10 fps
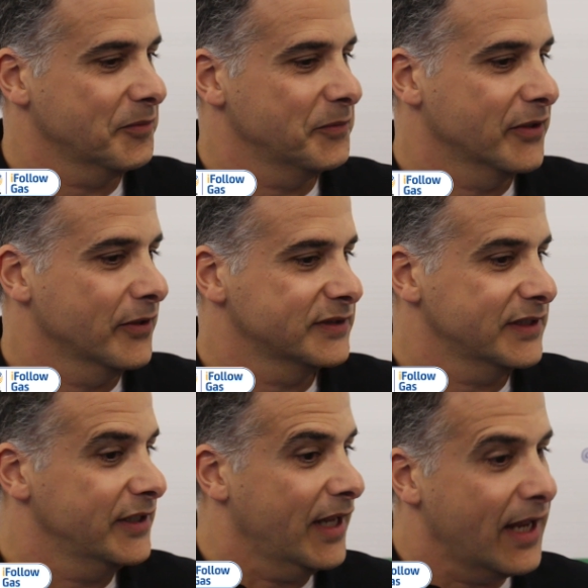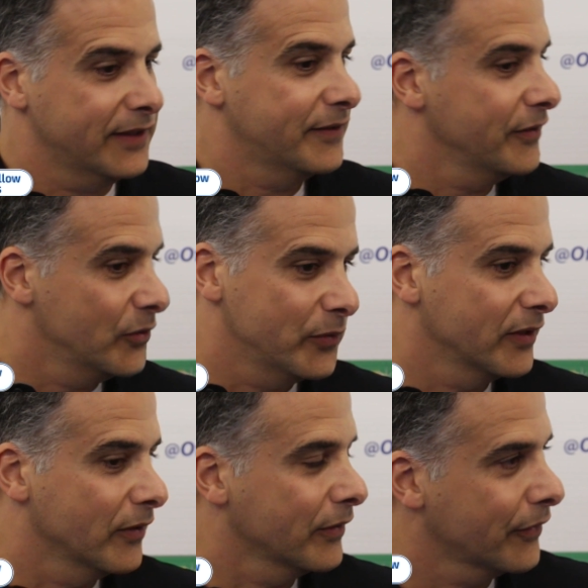because it had the UE
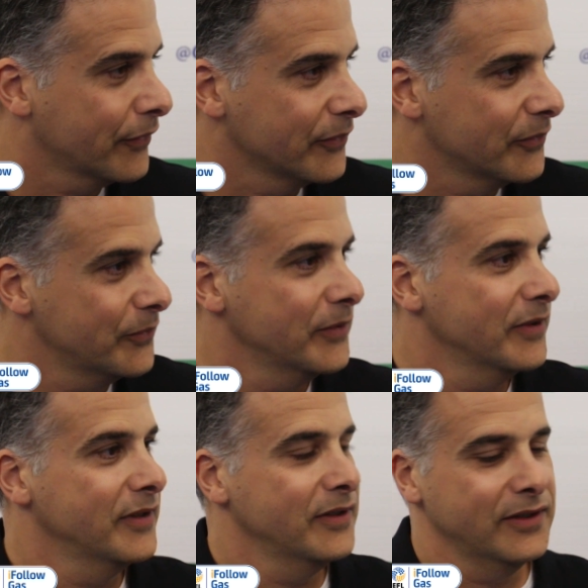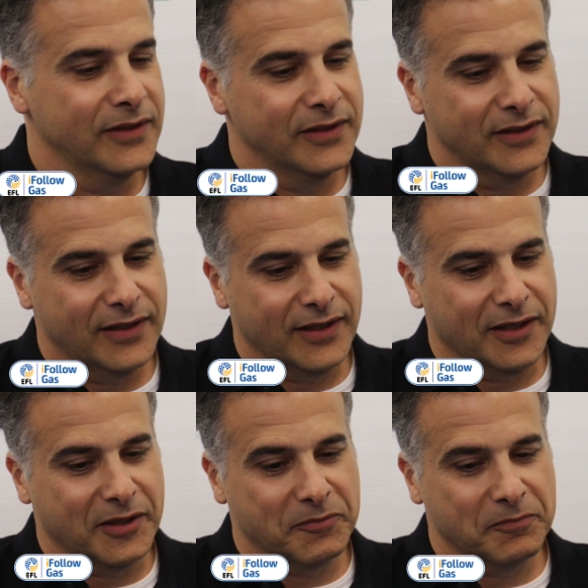gone through.
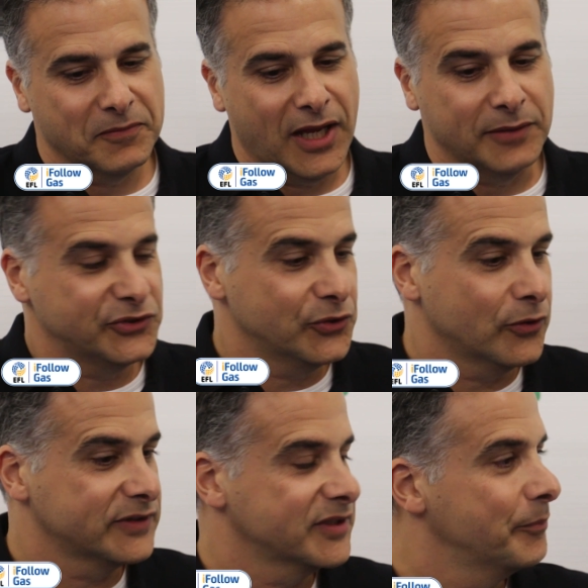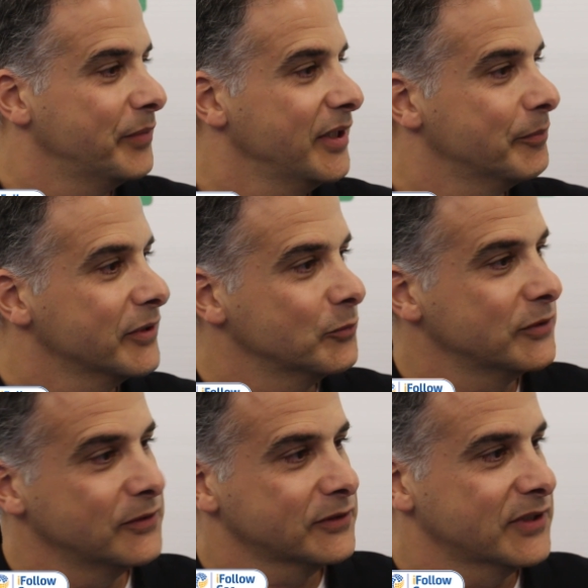I'm sure some people
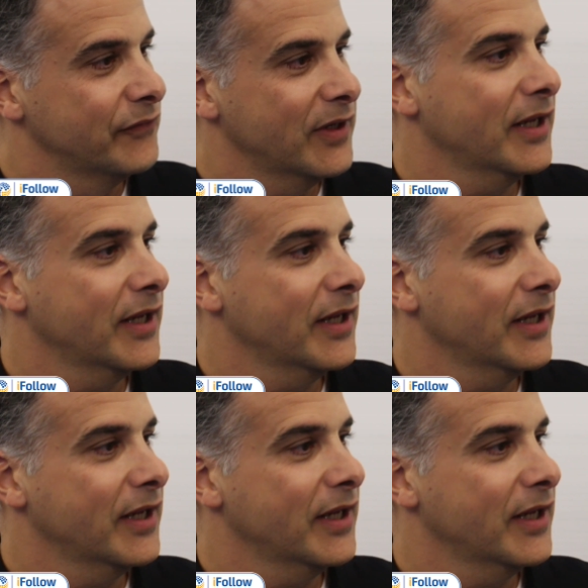would not have